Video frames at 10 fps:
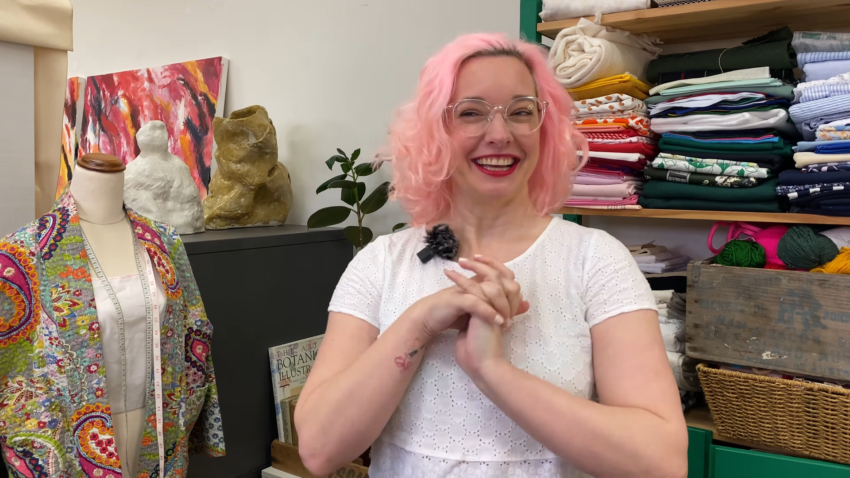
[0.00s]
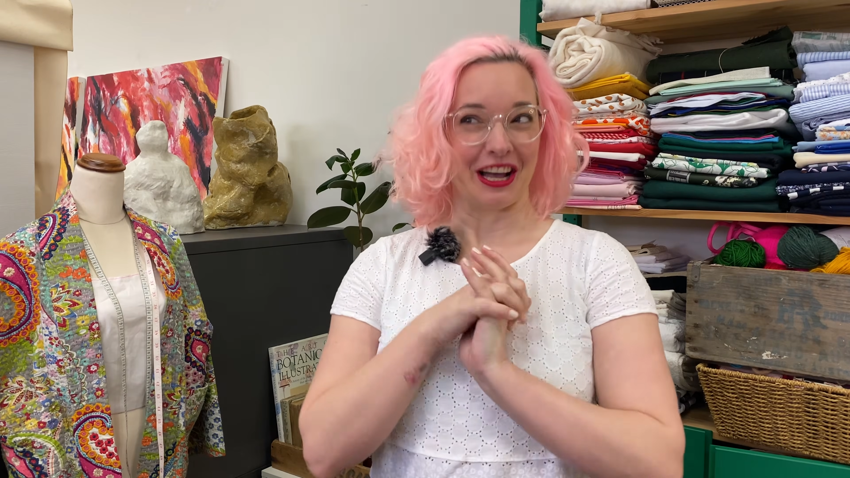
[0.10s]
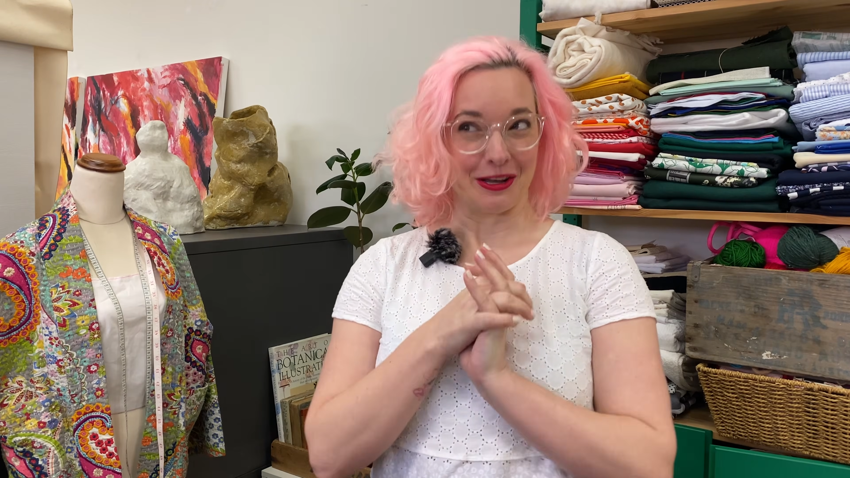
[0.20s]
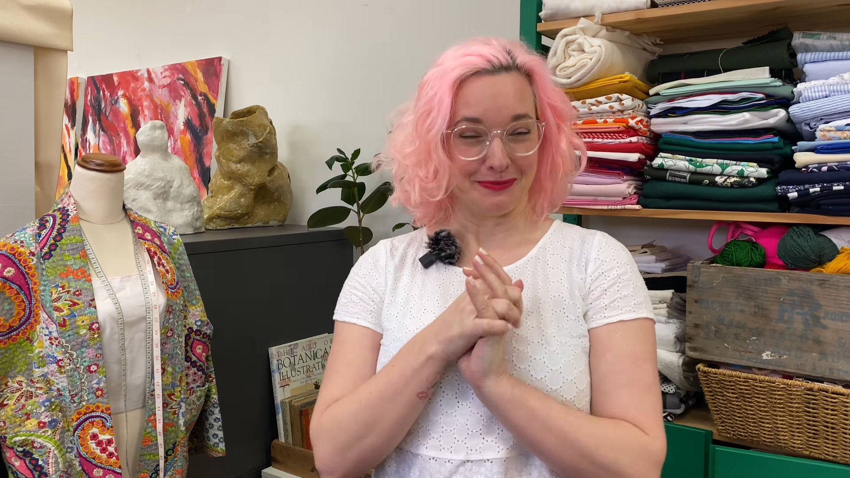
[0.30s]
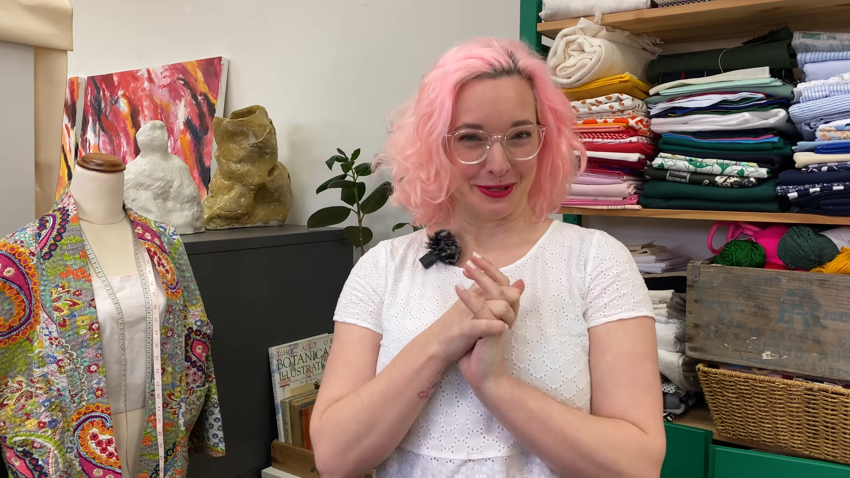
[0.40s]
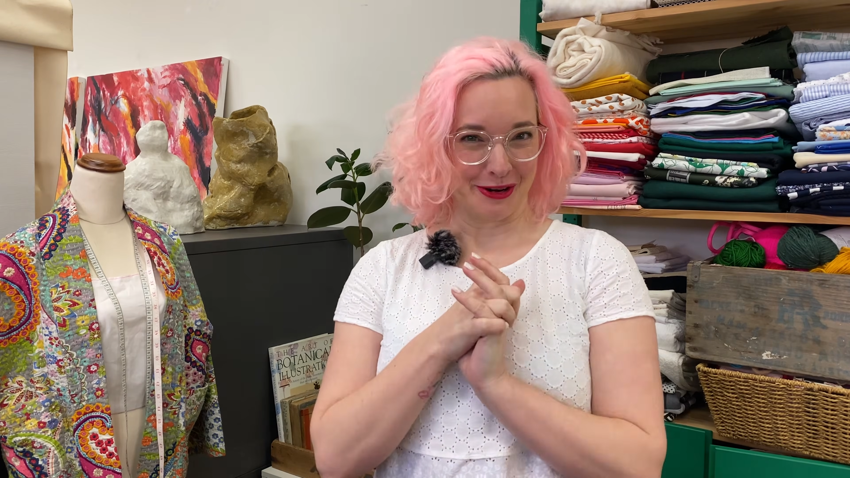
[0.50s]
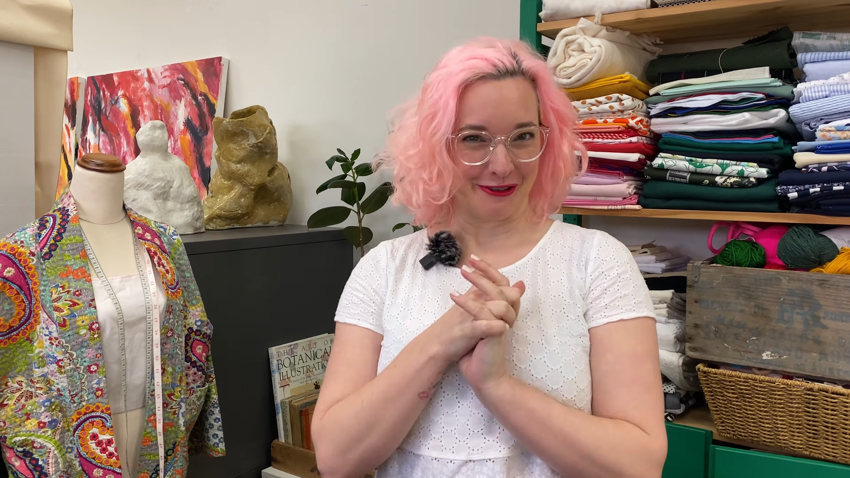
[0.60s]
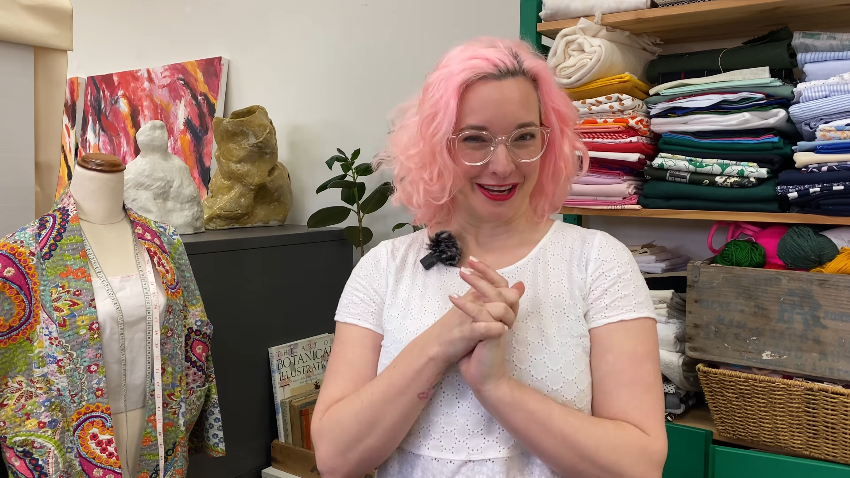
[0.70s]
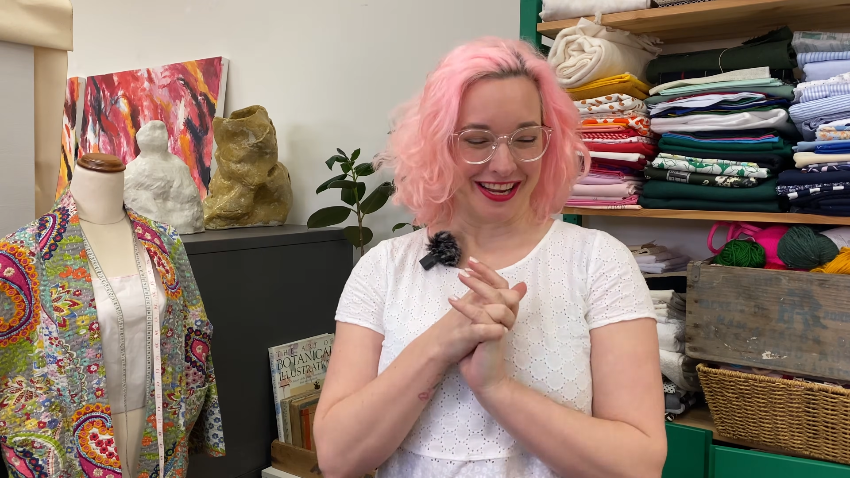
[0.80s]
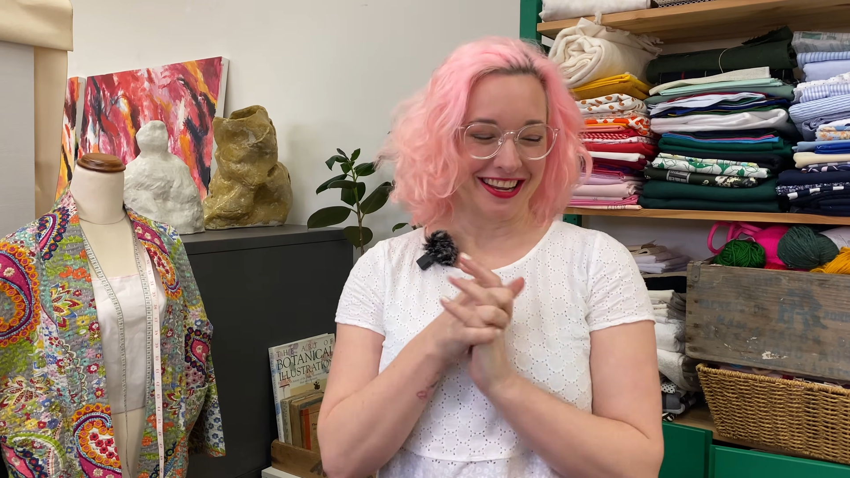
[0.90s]
I hope you
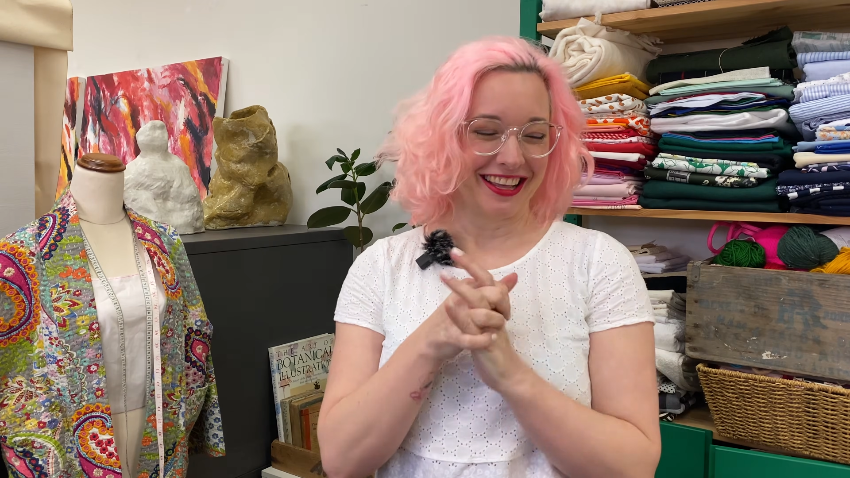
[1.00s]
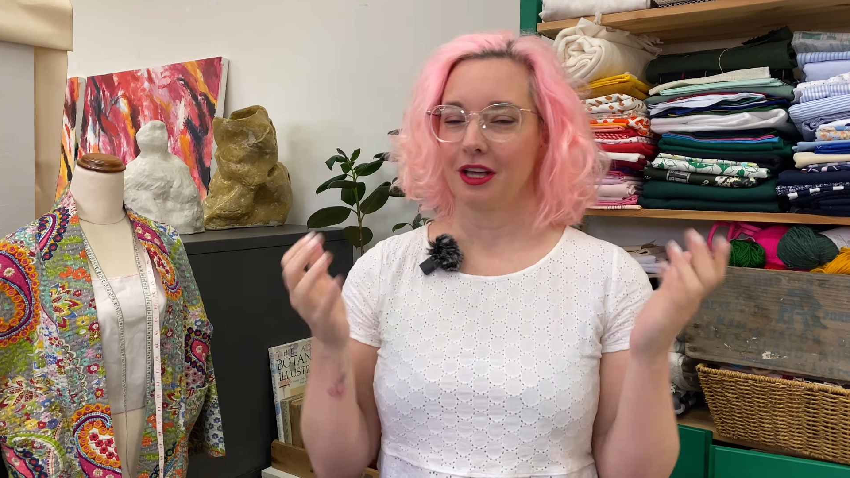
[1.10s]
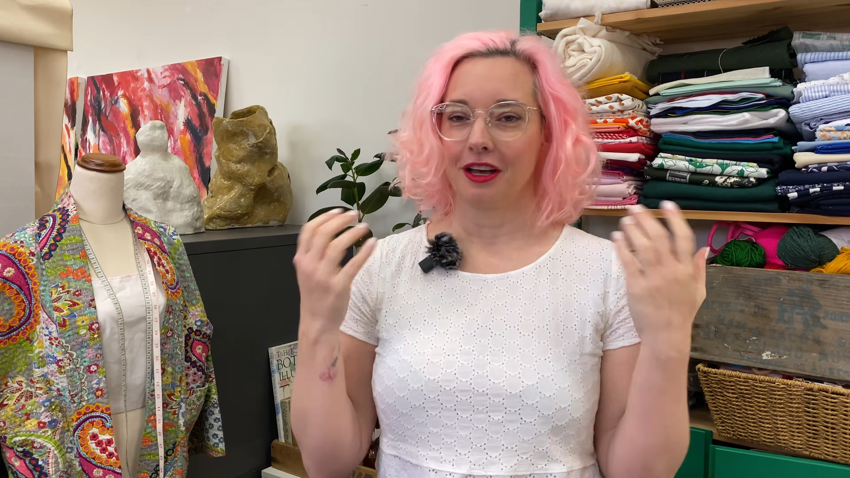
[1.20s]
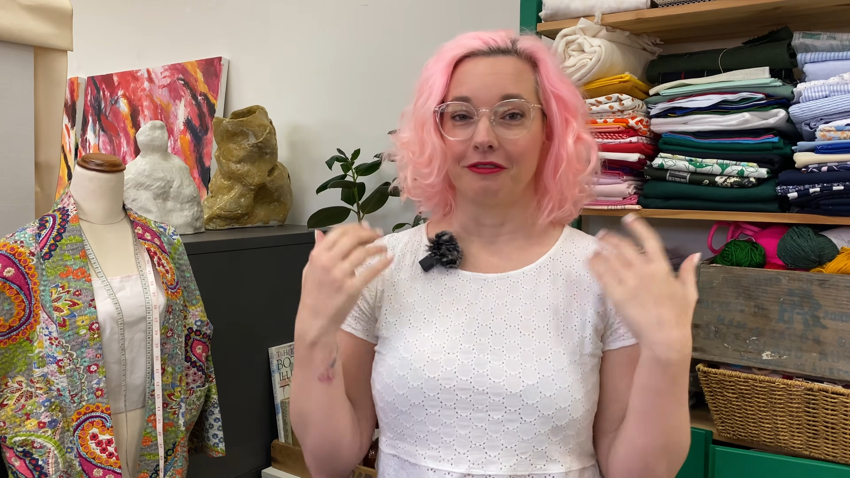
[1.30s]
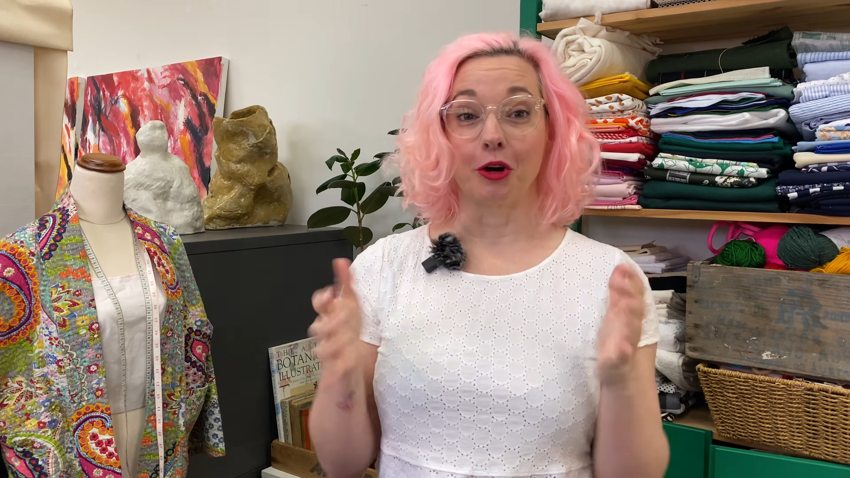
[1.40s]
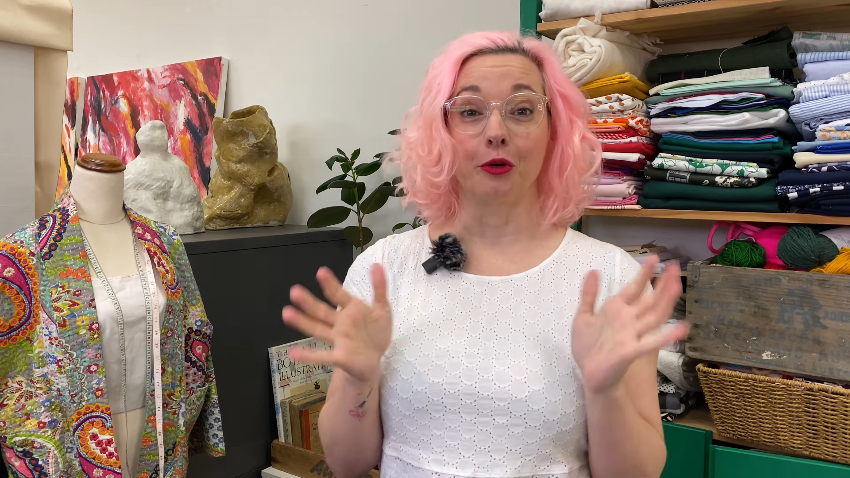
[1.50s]
agree. I've